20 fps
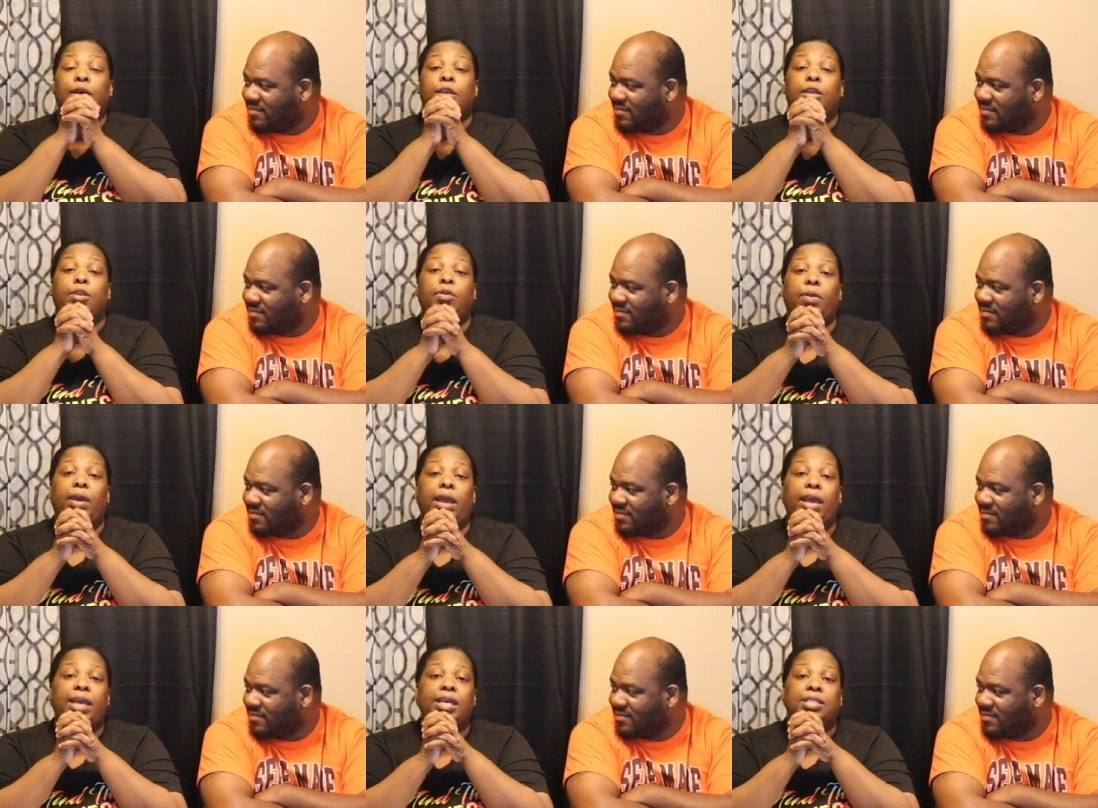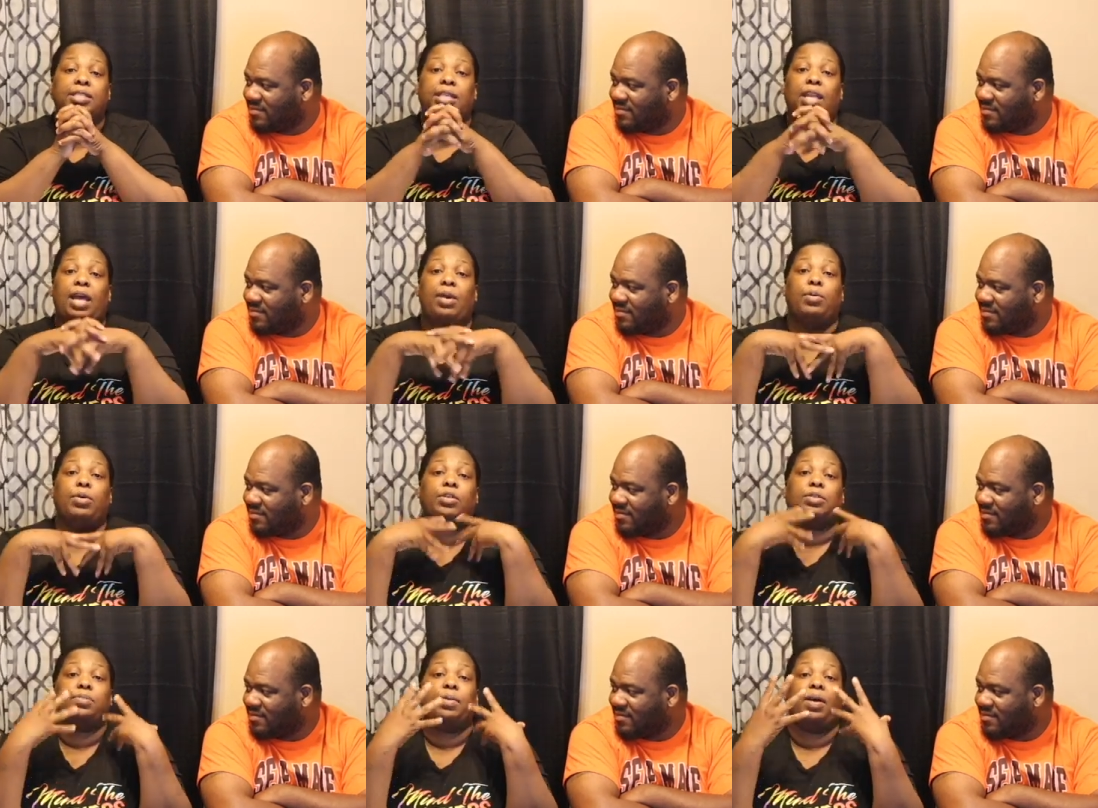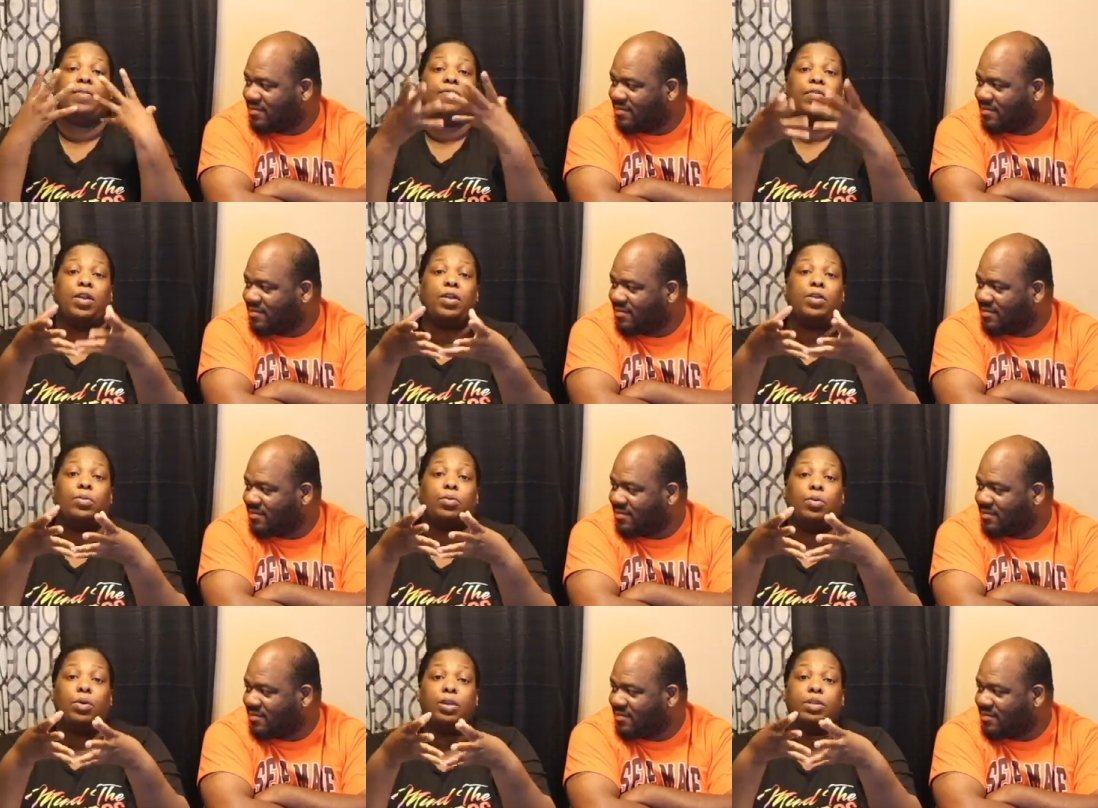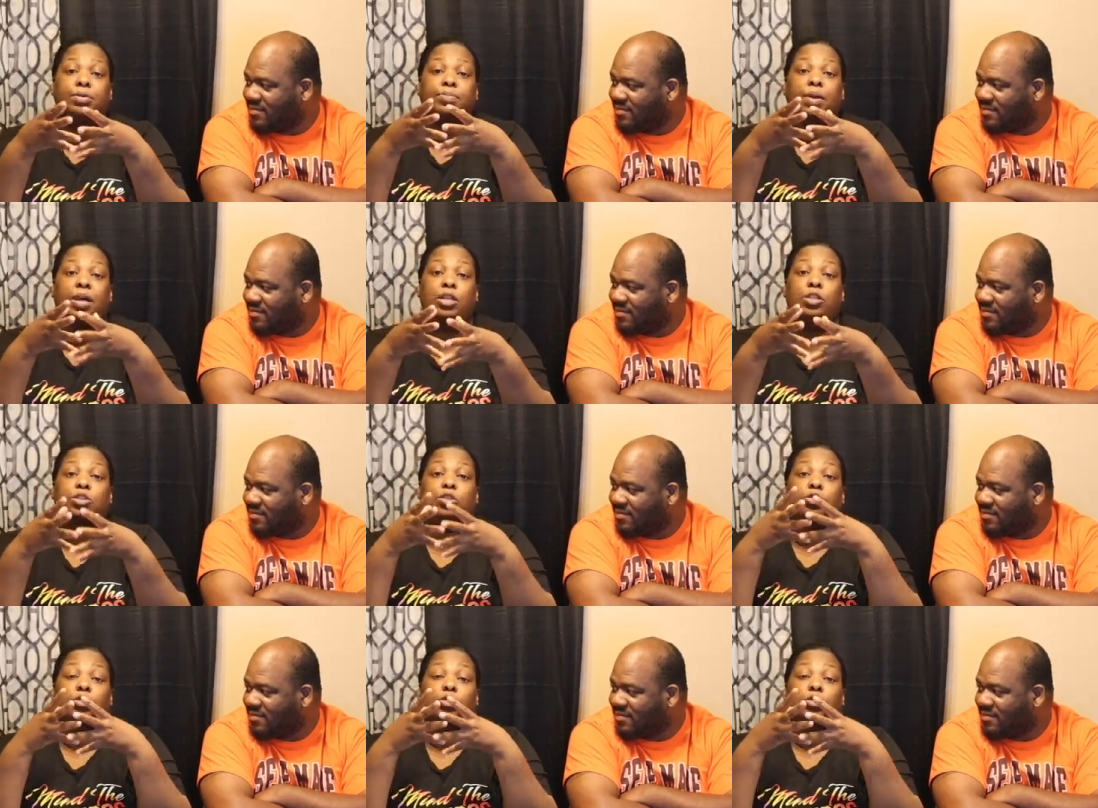Speaker 1: You asked like, "What's my favorite? Where's my